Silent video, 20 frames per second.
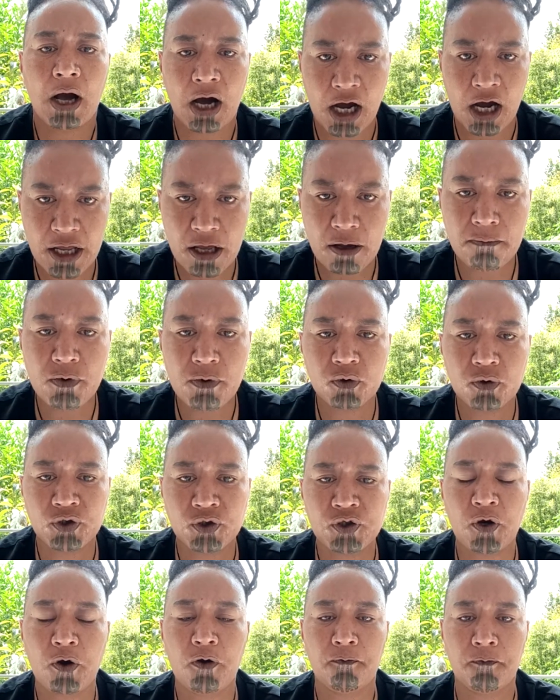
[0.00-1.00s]
I am your
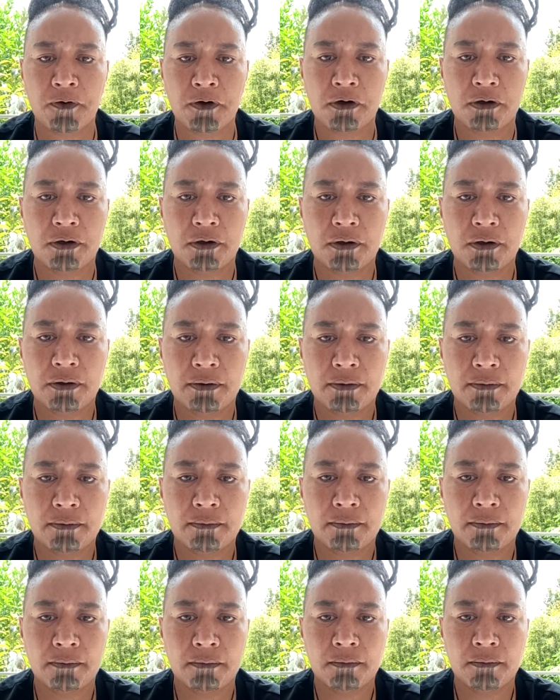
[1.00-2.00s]
servant.
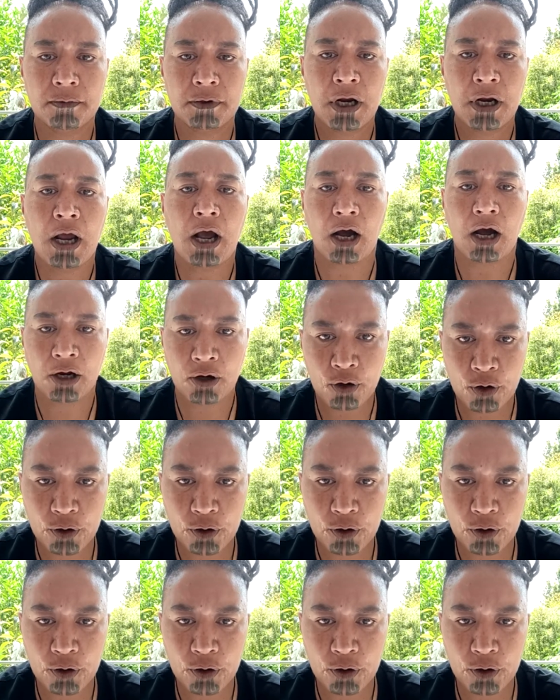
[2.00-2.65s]
I